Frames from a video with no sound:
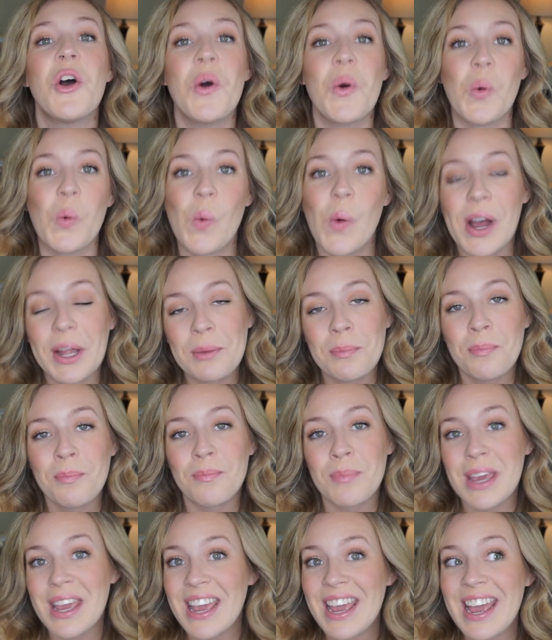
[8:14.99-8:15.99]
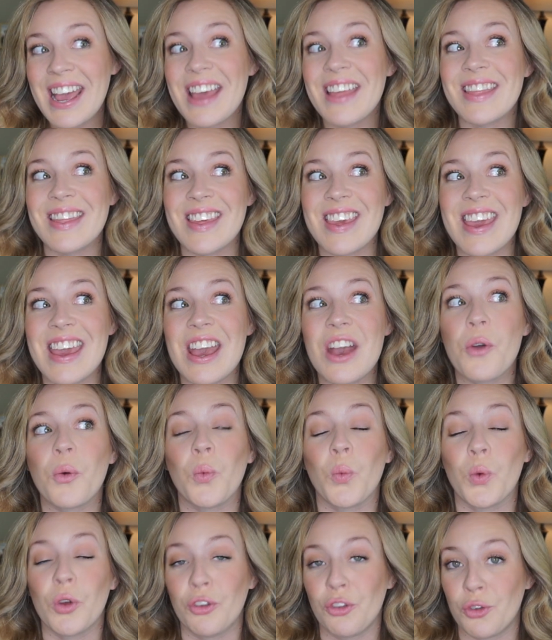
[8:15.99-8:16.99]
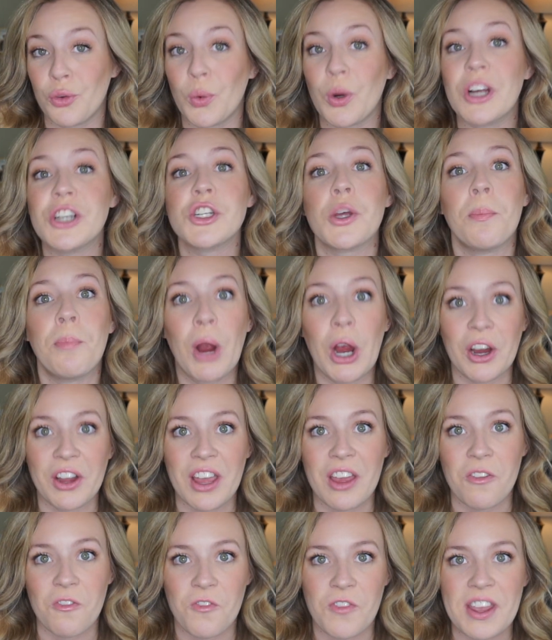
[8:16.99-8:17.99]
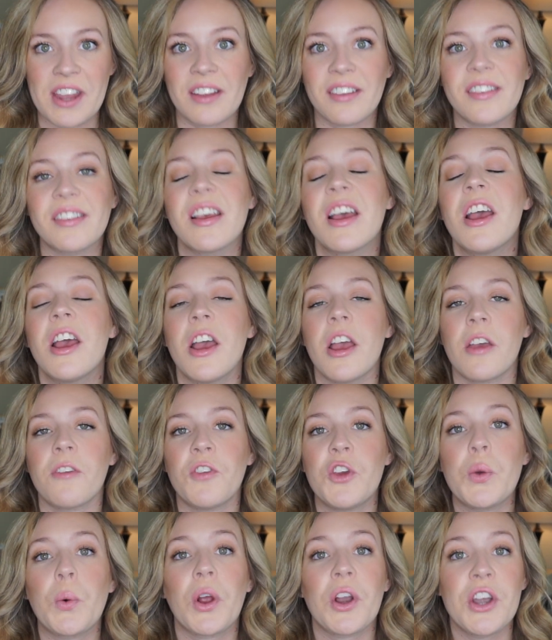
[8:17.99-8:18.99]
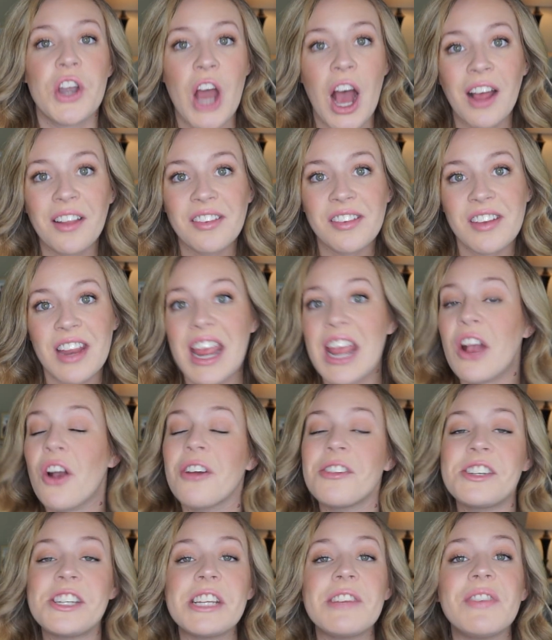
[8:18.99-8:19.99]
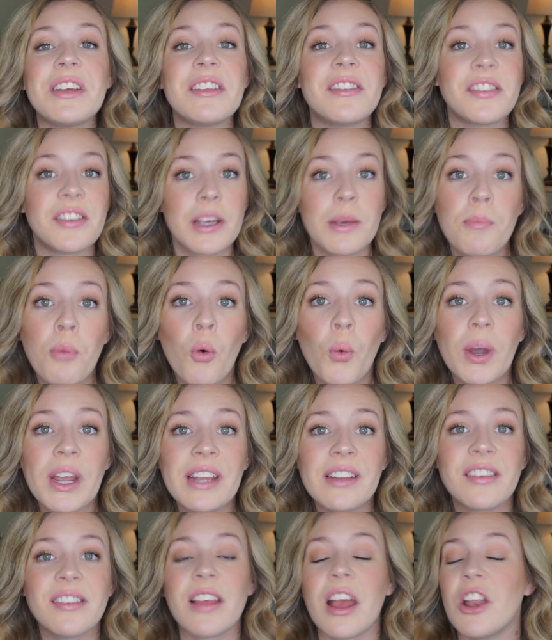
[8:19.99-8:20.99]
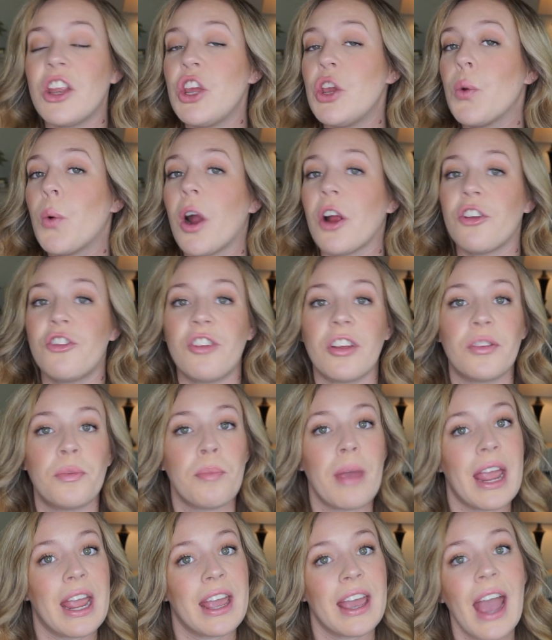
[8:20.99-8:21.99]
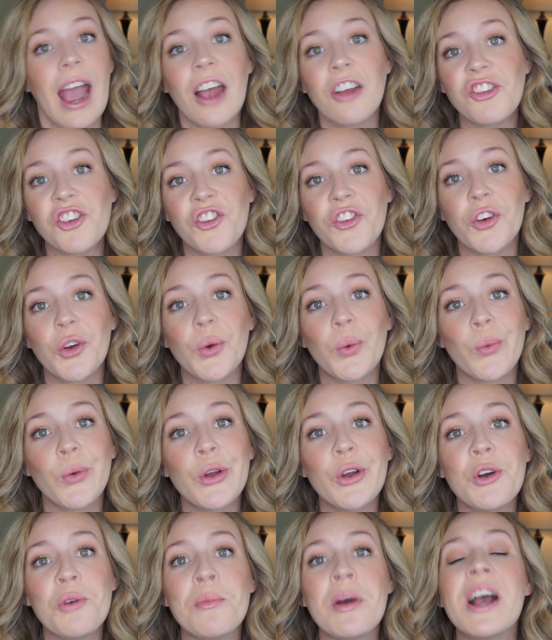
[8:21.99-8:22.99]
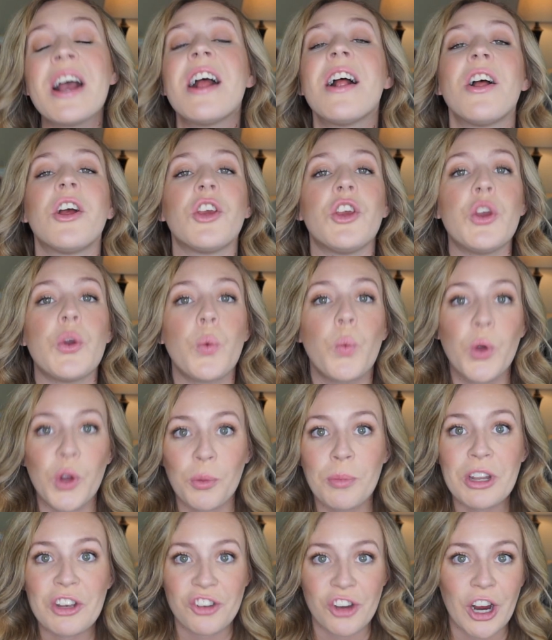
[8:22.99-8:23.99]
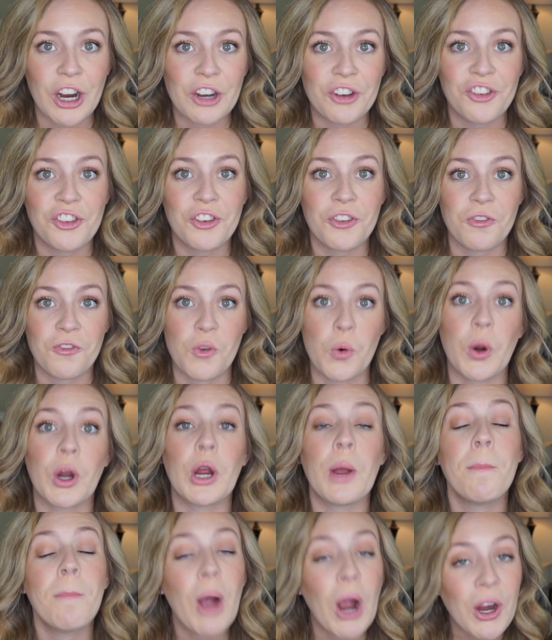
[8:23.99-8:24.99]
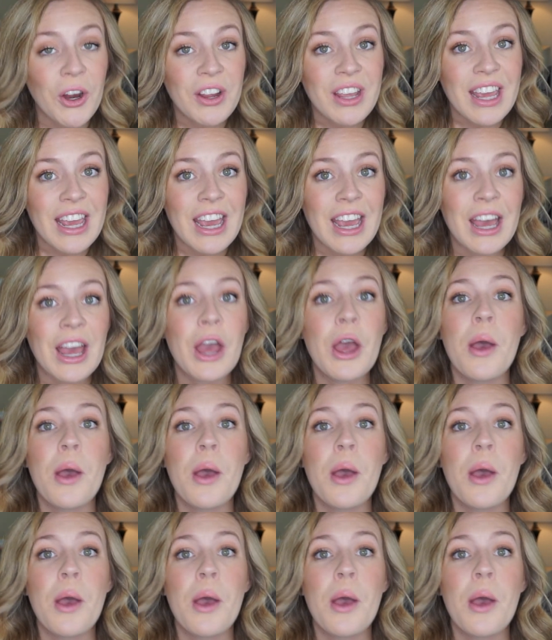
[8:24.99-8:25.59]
One being the resort parking fees. If you are not staying on DVC points and you are just paying cash for a room, you will be charged for parking